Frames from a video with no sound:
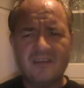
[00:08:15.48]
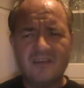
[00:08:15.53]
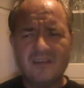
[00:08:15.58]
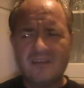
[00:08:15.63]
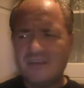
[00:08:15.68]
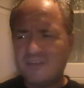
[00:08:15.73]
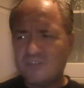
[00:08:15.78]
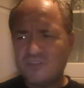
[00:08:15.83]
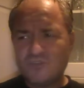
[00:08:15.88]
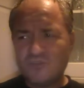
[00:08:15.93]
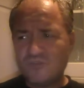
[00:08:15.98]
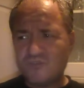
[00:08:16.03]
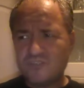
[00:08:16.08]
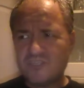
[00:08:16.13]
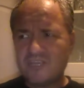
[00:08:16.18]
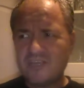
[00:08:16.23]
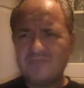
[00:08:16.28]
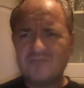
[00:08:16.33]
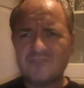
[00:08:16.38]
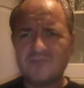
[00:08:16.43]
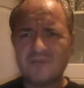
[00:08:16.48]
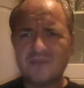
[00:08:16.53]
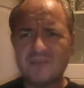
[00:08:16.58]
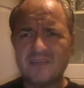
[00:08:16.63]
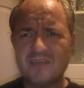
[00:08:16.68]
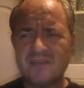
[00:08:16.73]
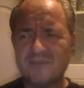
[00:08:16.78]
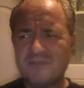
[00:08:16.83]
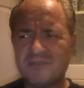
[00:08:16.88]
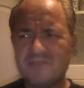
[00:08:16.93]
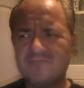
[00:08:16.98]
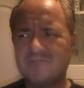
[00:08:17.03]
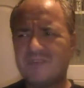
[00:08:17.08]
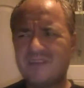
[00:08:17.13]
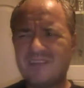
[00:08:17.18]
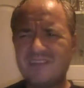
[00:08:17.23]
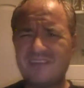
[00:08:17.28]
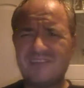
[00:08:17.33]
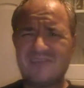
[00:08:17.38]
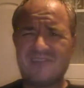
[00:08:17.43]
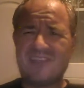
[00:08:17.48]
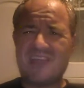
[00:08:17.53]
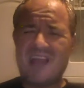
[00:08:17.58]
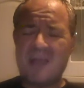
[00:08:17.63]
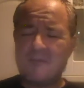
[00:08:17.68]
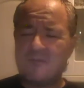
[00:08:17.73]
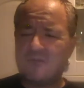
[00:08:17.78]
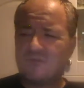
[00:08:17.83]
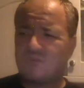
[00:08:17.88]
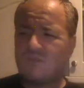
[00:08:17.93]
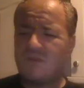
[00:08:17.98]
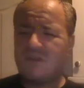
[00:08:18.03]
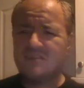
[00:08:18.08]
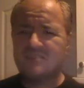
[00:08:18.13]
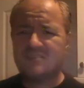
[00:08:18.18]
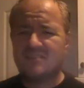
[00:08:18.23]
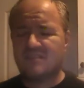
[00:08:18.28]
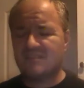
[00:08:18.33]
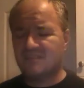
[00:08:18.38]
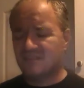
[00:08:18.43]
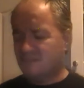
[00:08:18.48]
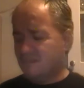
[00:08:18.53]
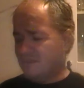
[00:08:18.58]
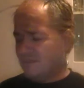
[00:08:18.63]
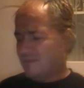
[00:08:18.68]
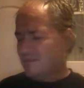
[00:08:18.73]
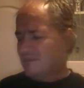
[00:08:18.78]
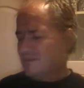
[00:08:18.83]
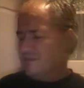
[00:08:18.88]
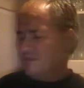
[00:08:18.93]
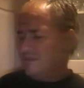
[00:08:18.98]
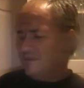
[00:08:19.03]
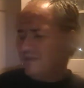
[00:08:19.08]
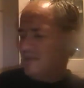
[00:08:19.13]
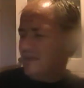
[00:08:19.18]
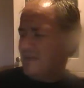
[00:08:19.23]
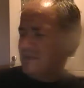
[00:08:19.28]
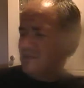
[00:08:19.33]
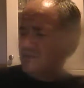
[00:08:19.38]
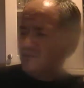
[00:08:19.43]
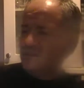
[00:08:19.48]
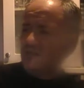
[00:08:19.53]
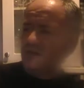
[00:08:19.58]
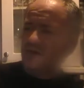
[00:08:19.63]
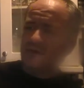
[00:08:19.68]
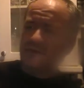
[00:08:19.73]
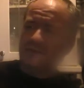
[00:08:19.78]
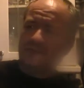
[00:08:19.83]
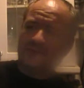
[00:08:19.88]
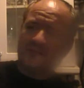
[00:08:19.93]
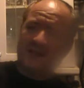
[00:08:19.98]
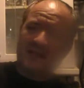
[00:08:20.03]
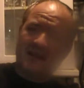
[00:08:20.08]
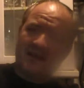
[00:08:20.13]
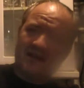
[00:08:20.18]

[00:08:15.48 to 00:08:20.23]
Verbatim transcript: And it's all the same to me. I mean, I don't even like Budweiser. So, yeah,